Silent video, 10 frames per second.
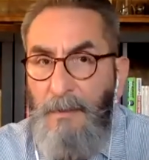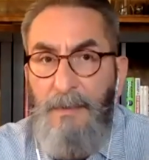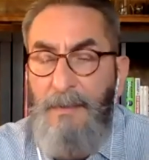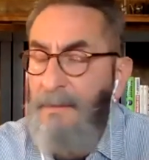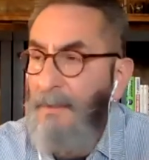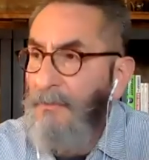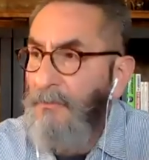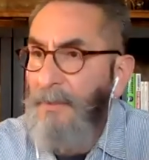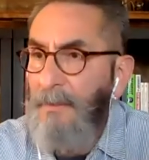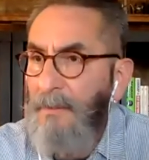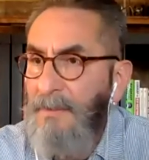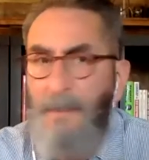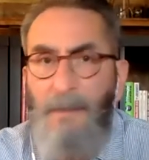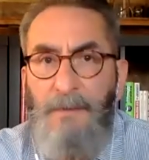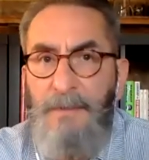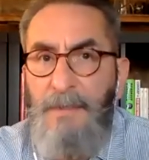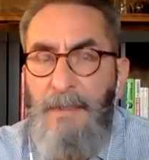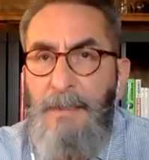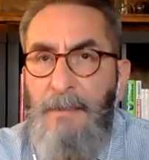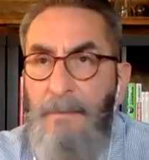like adultery or assault,
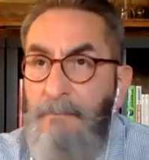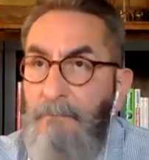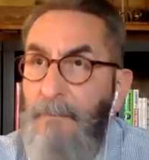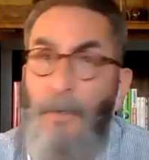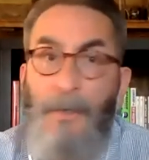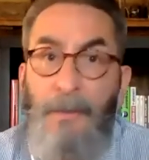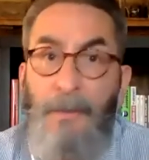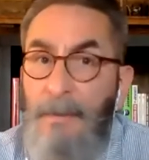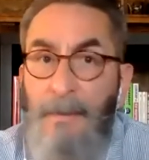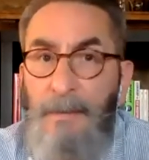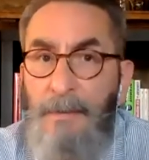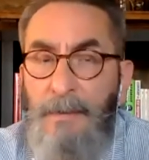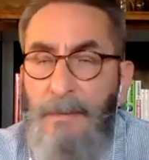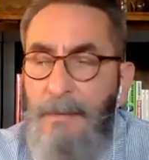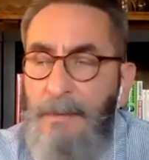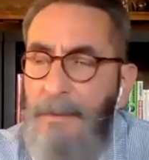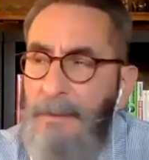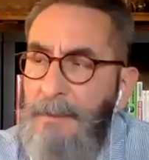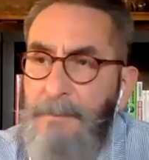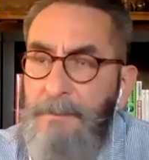murder.
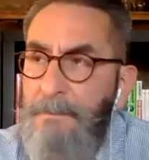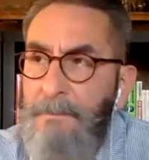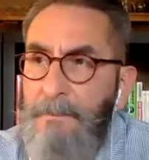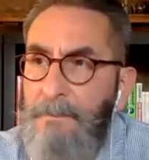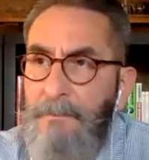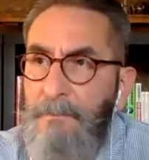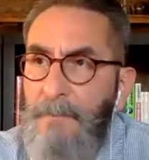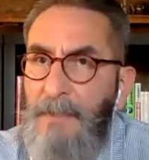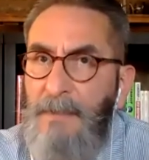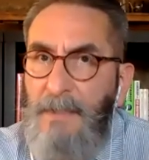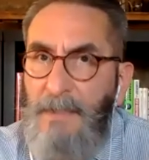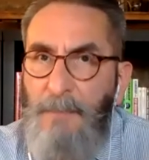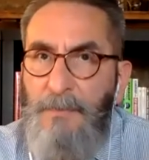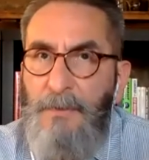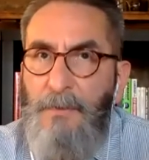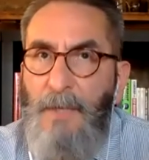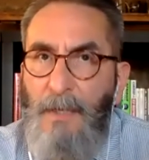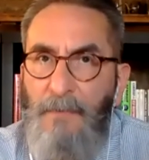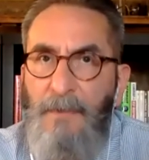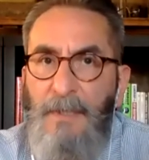Um, it keeps you
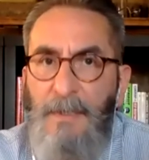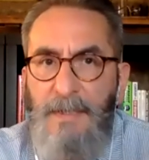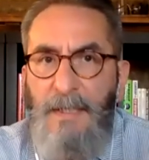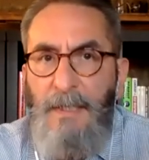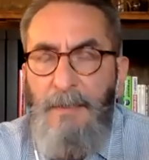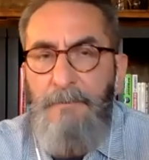healthy and sane.